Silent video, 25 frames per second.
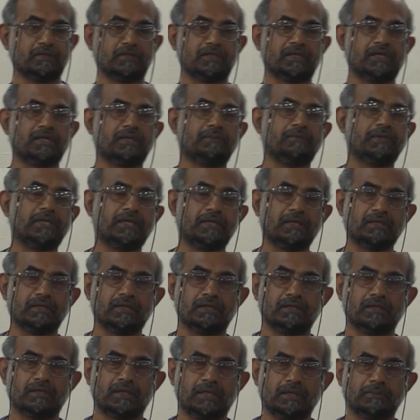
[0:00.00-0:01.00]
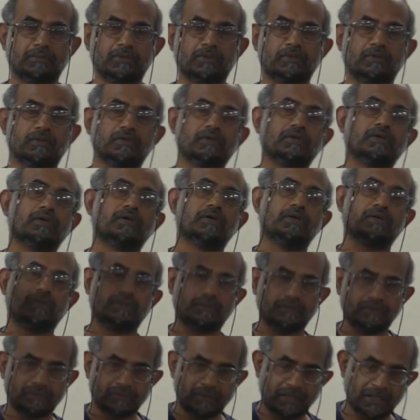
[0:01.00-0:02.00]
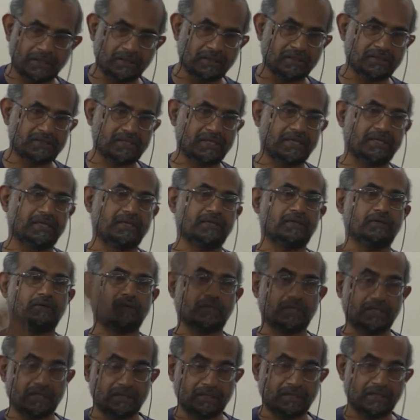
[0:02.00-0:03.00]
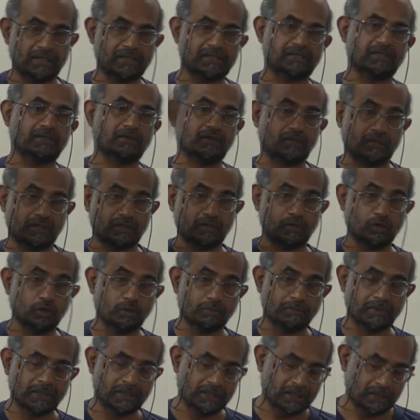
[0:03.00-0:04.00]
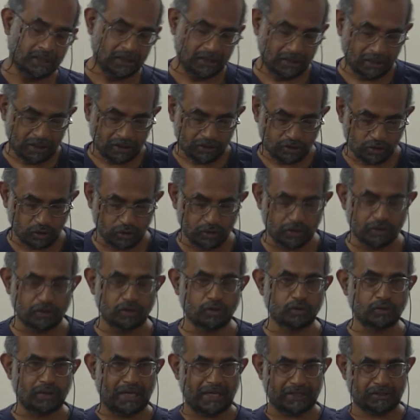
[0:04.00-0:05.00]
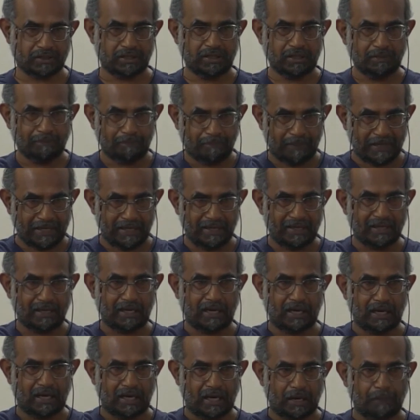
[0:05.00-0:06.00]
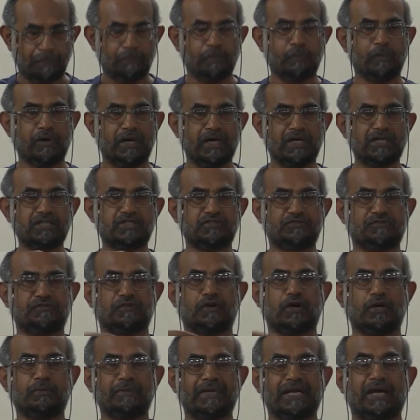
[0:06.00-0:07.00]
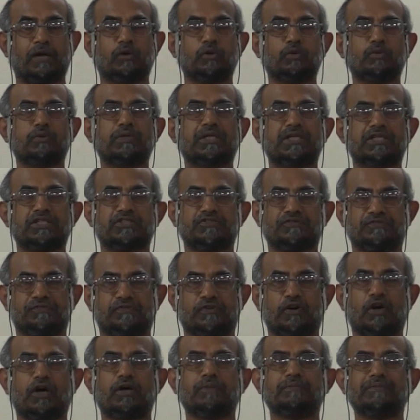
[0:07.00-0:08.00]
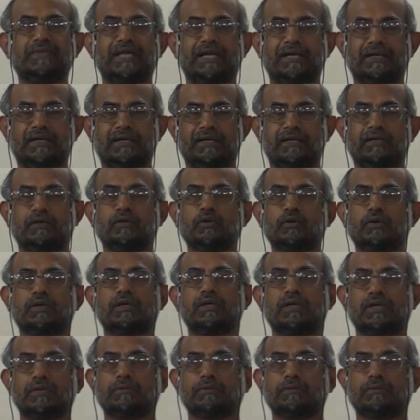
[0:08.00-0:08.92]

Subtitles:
or the neighboring neighborhood or in the state or in the nation or the globe. So you actually build upwards from and outwards from that local